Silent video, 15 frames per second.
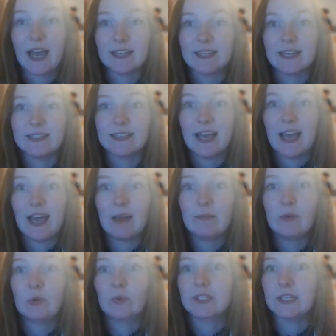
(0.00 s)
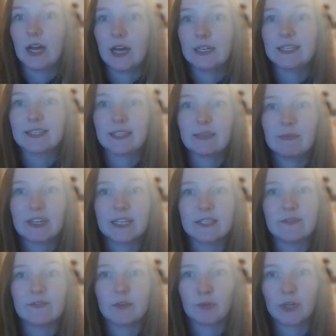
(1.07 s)
SSM was honestly
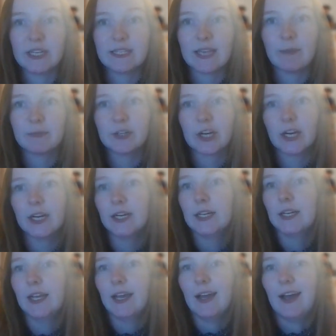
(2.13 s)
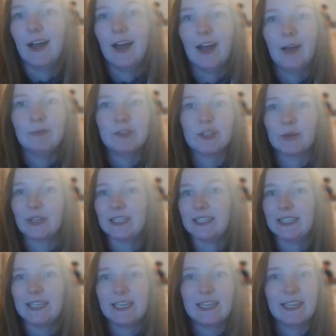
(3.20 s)
because of the preceptor.
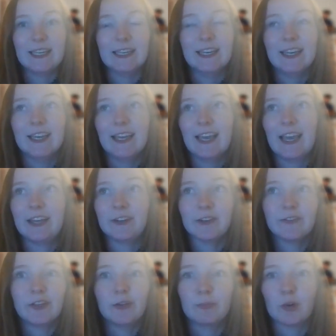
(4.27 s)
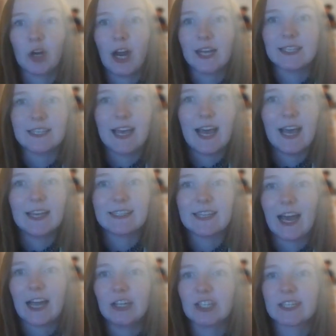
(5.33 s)
During the interview process,
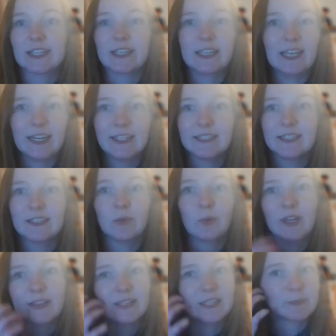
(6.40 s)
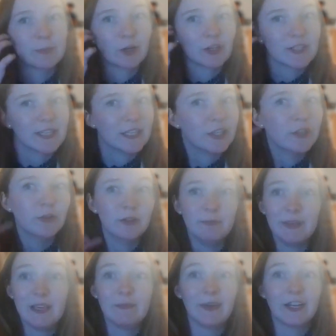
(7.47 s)
I just clicked with this person who would
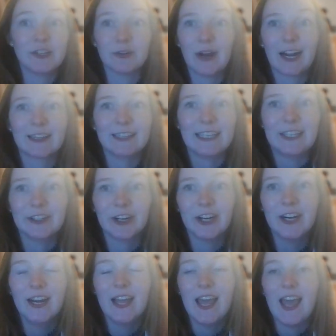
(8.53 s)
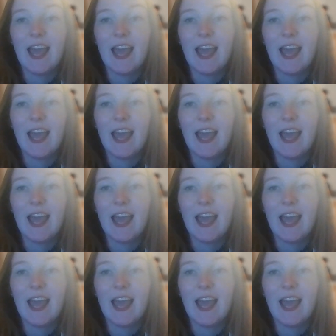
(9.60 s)
be my direct leader.